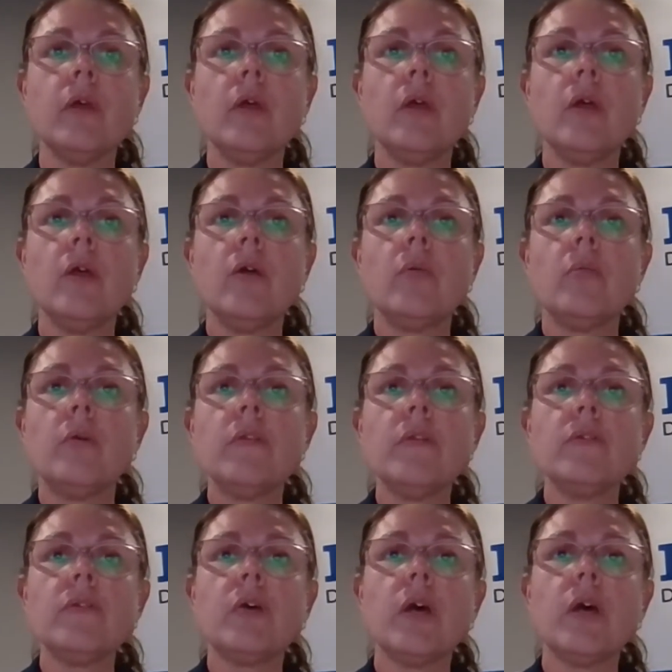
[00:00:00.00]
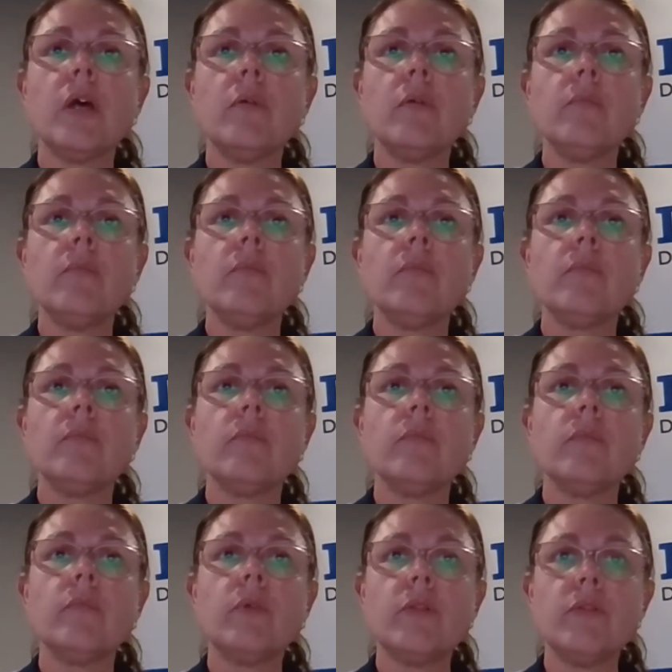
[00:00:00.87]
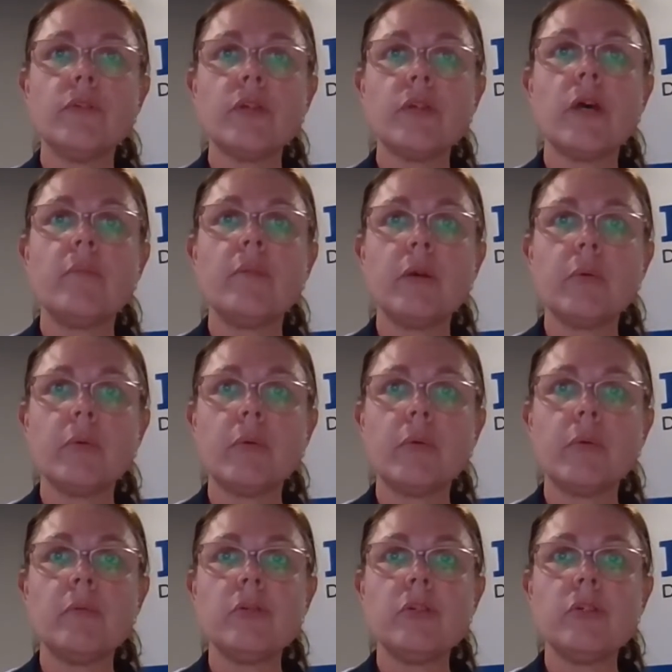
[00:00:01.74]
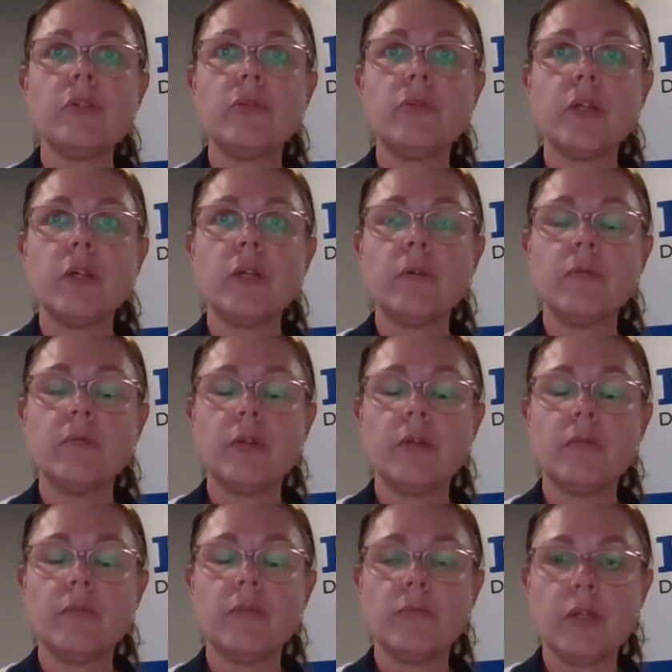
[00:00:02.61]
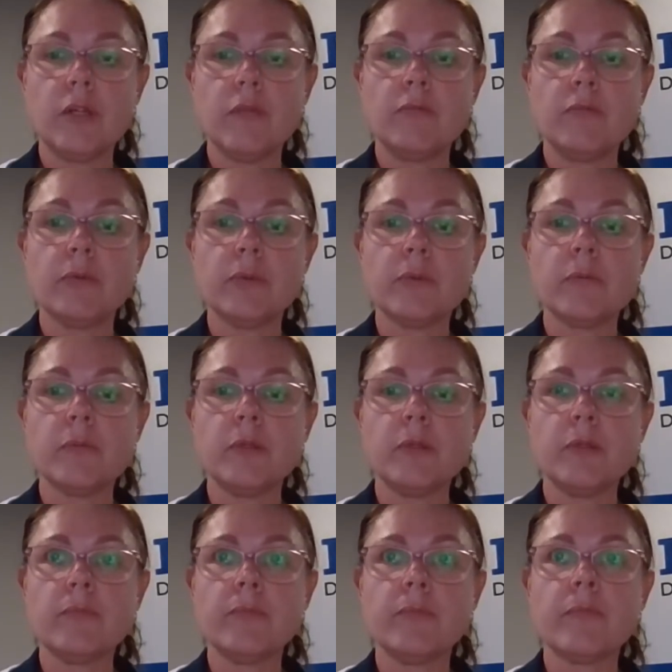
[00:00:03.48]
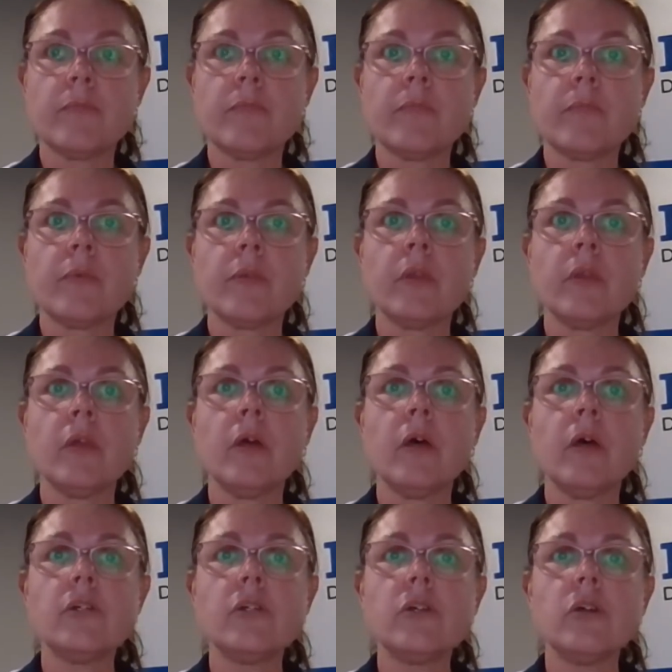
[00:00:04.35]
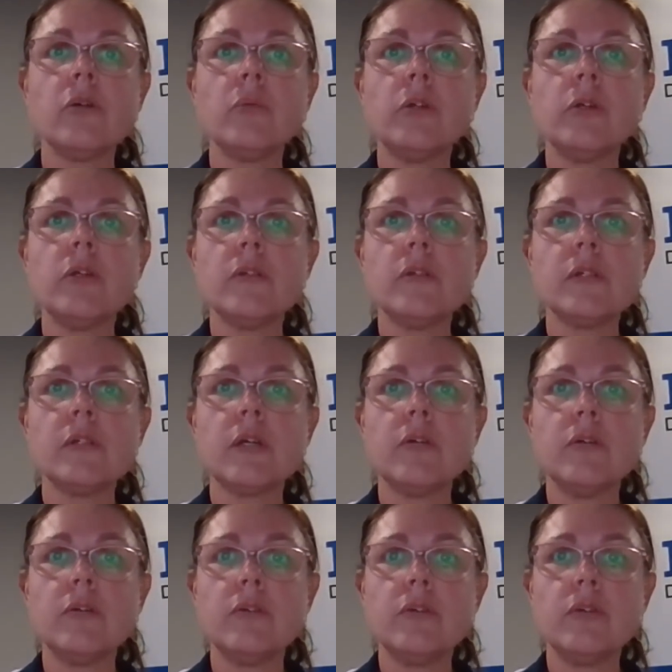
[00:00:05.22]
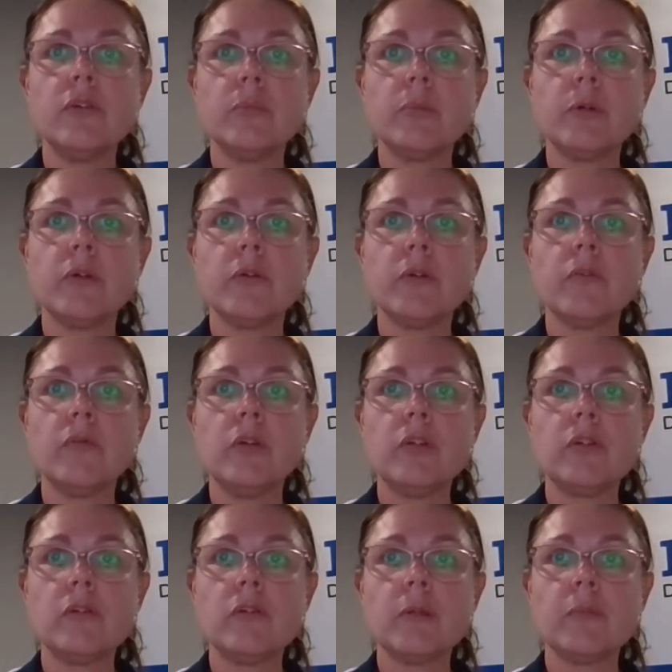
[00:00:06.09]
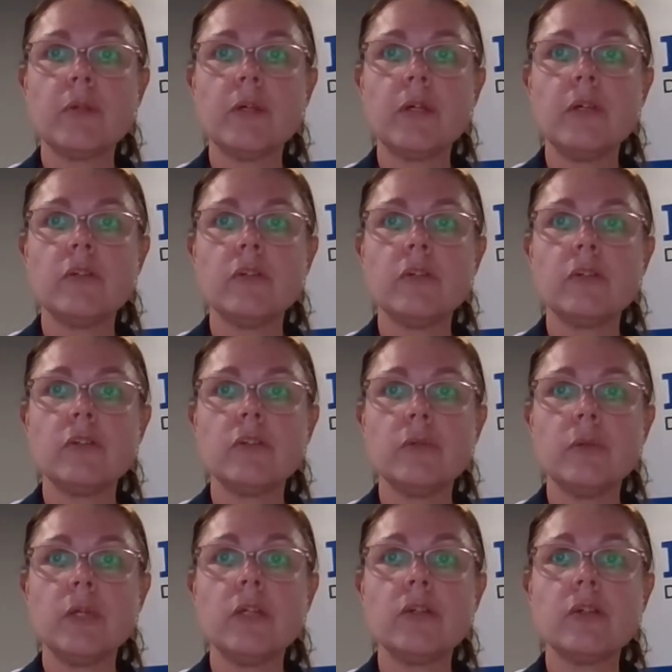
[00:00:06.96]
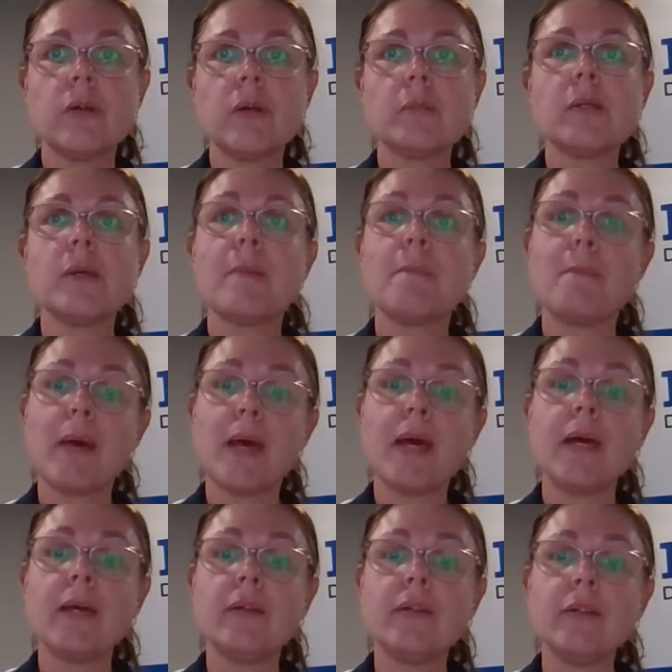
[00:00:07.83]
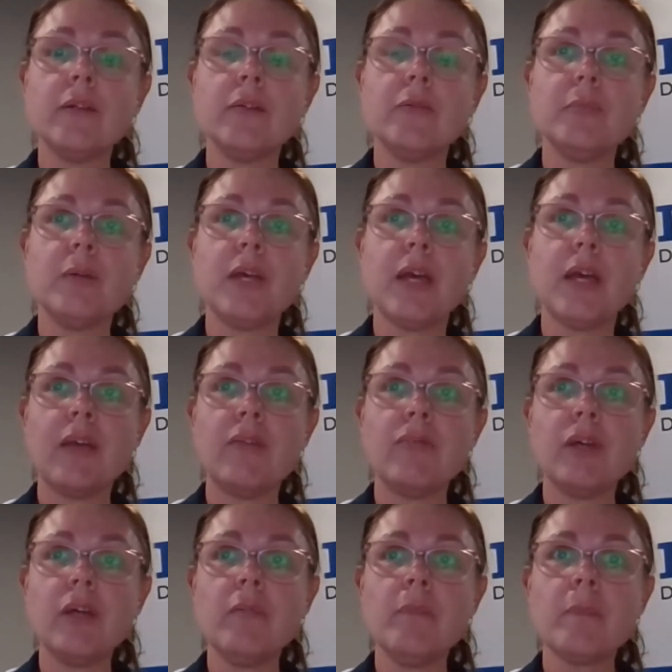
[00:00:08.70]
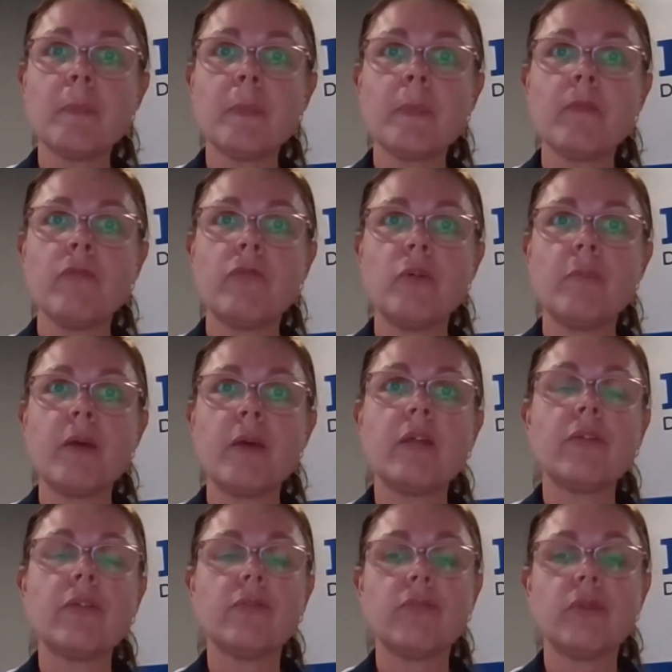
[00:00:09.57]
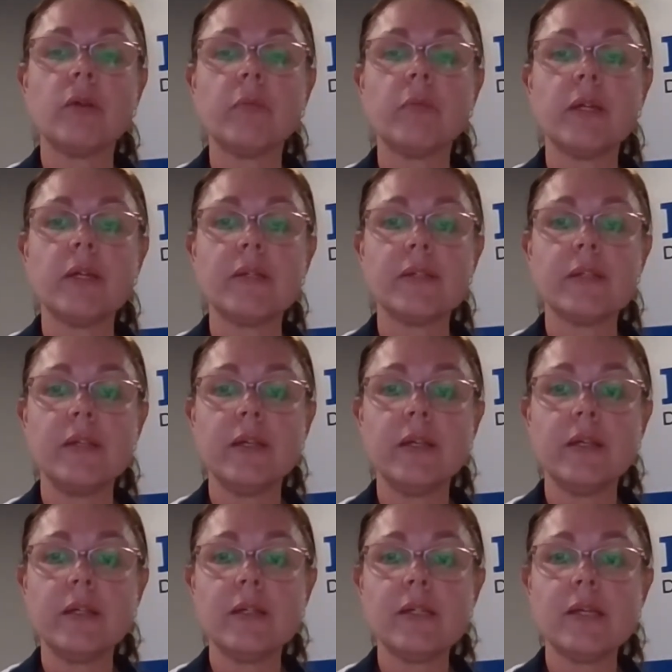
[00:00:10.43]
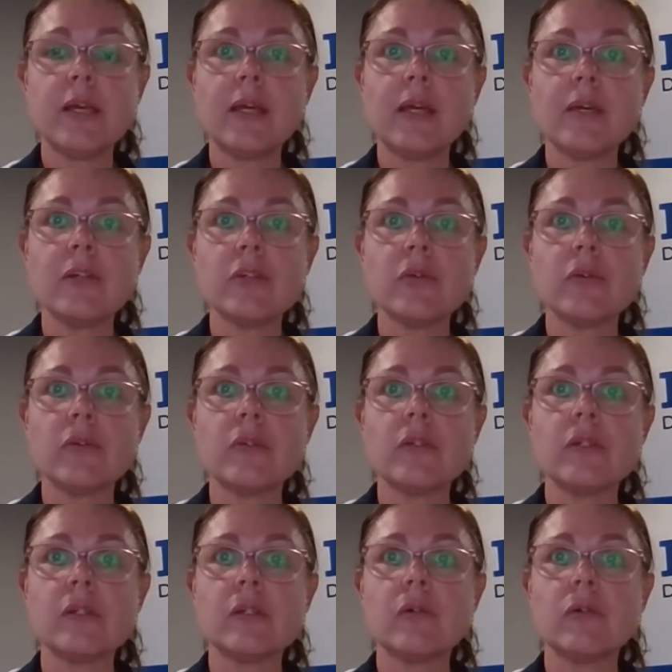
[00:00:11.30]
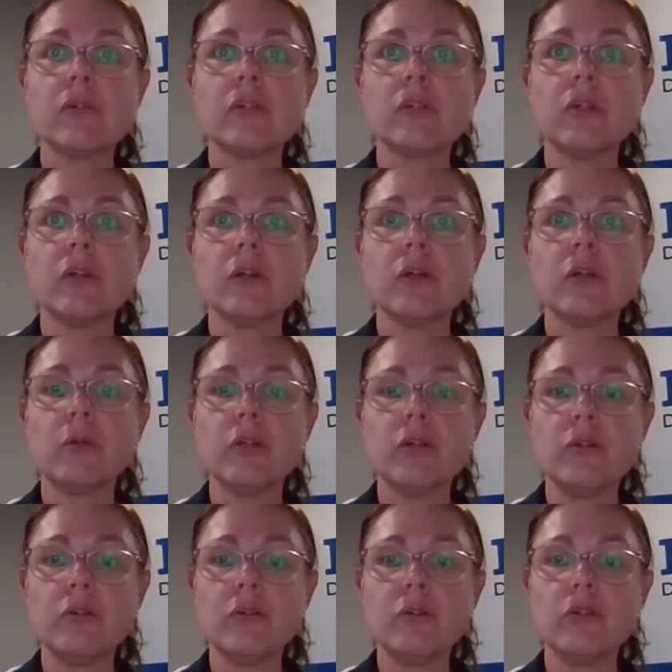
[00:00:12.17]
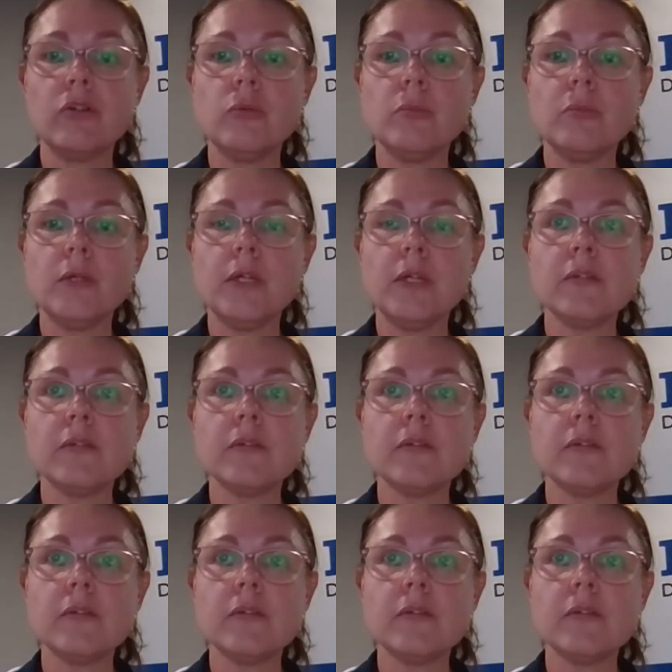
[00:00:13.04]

With time, they will come to you for their reinforcement. I don't want you to start using your positive interrupter to interrupt bad behaviour for about 3 weeks. It can take our dogs this long to learn what a new cue means.